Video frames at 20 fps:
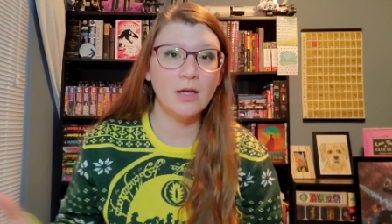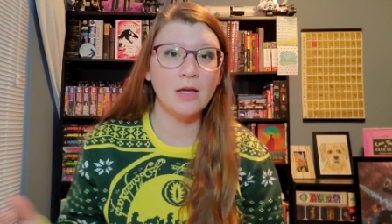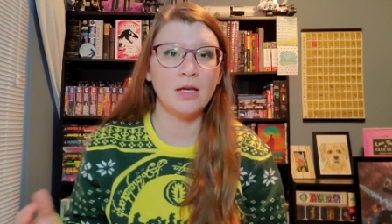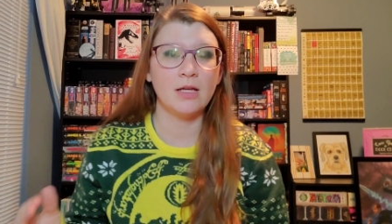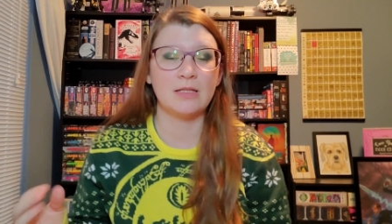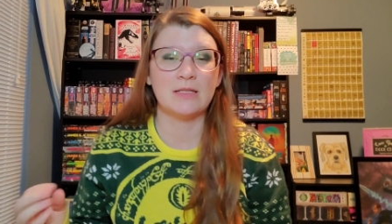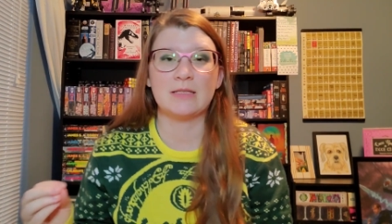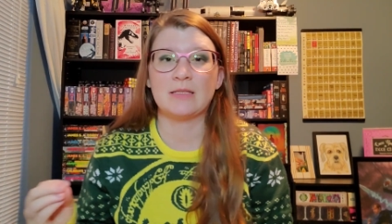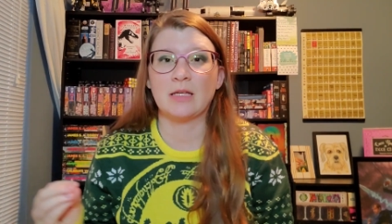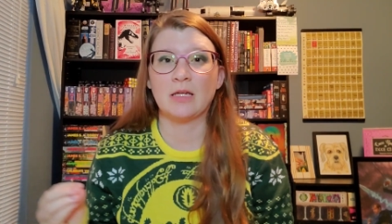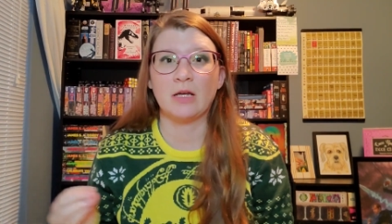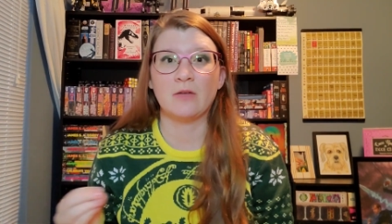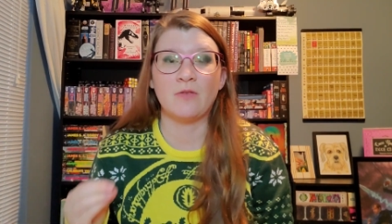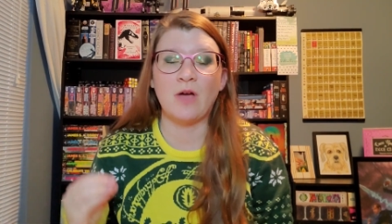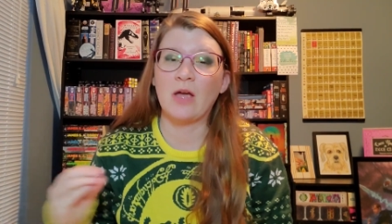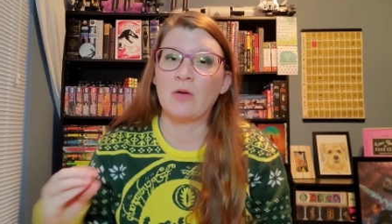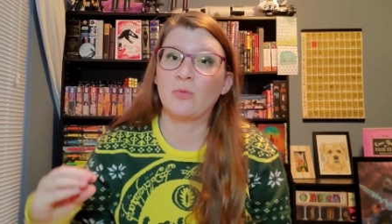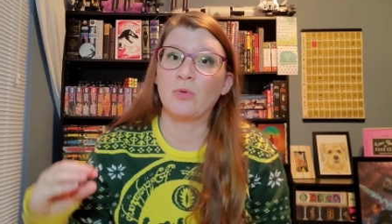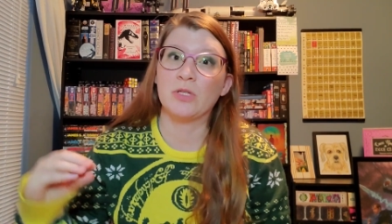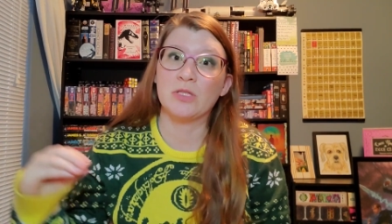instead of
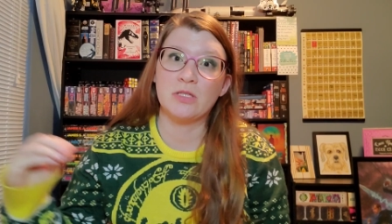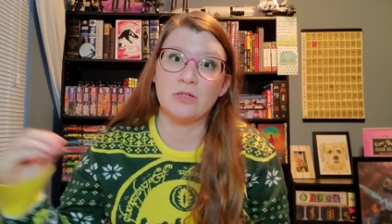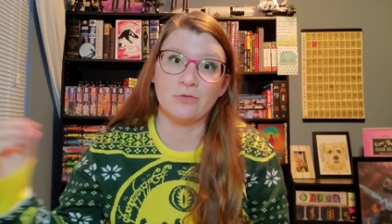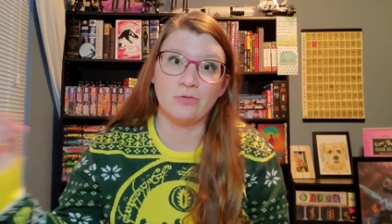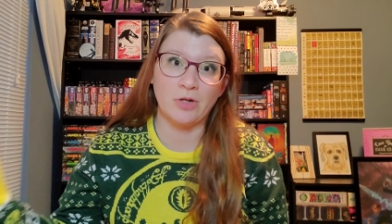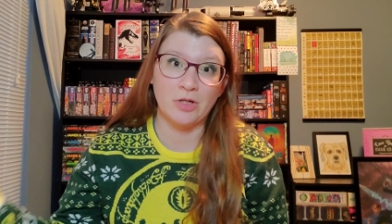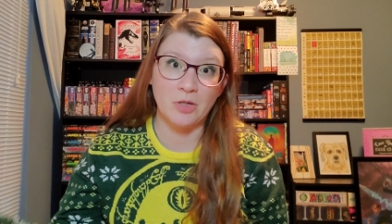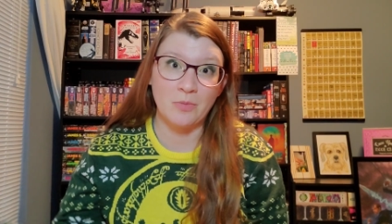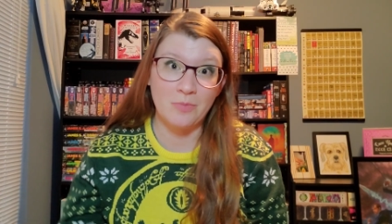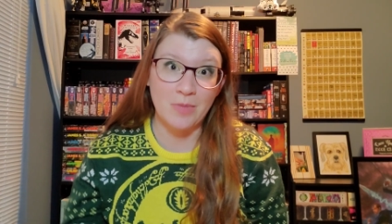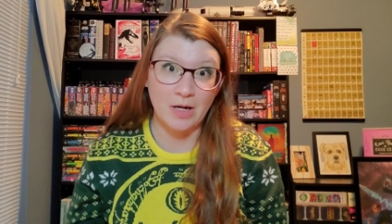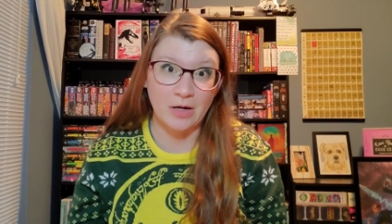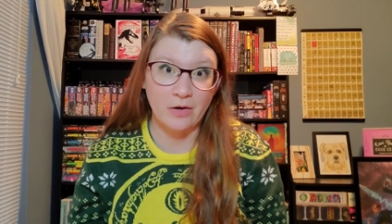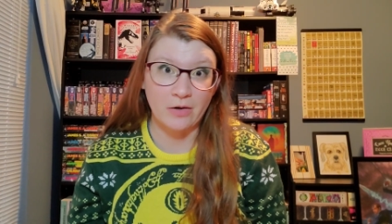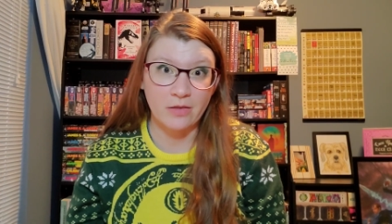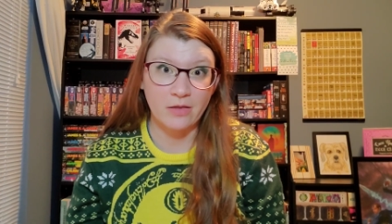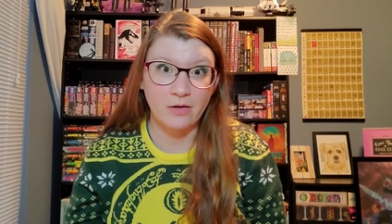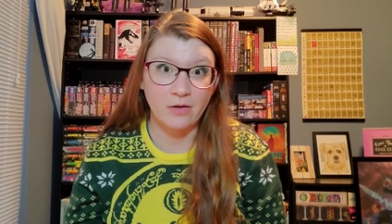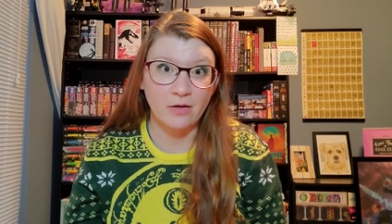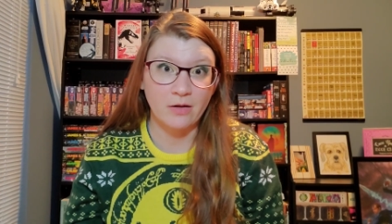I want to run a
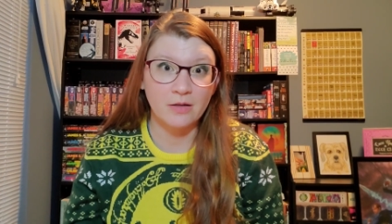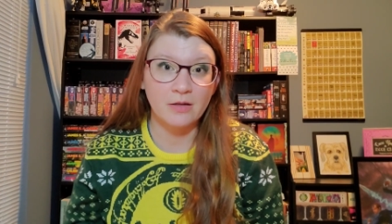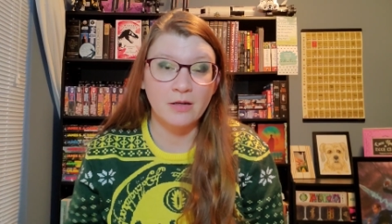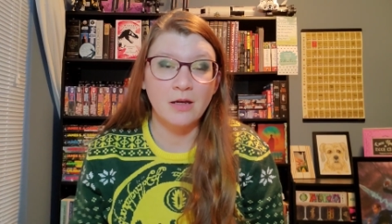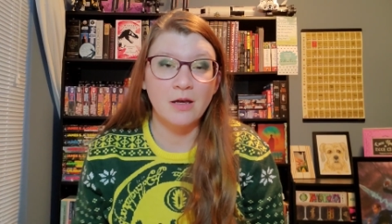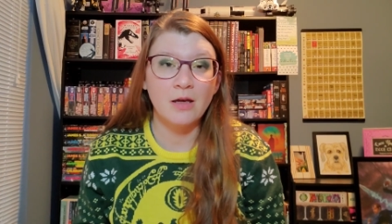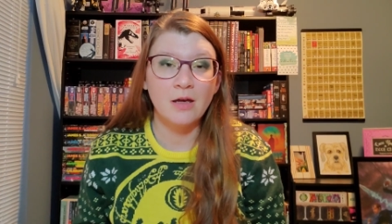marathon,